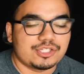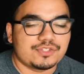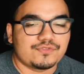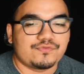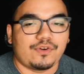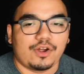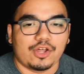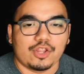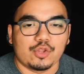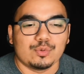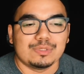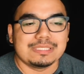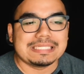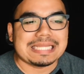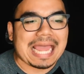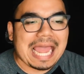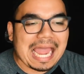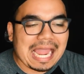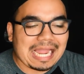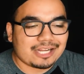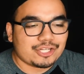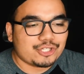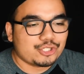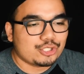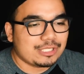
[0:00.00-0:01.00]
His father was
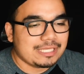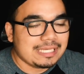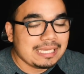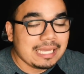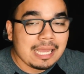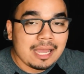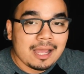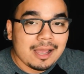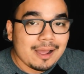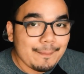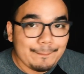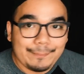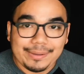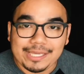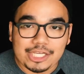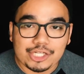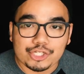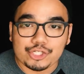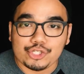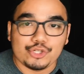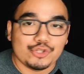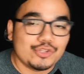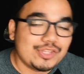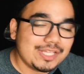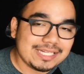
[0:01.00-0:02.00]
actually
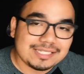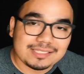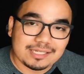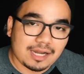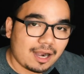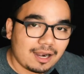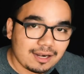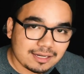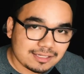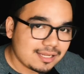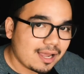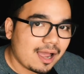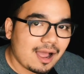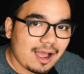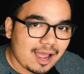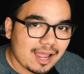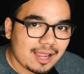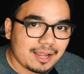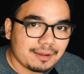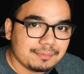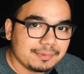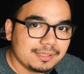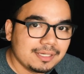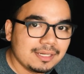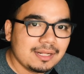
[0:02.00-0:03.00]
Pikachu the entire
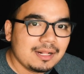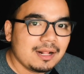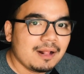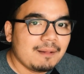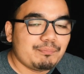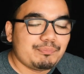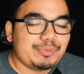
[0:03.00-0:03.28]
time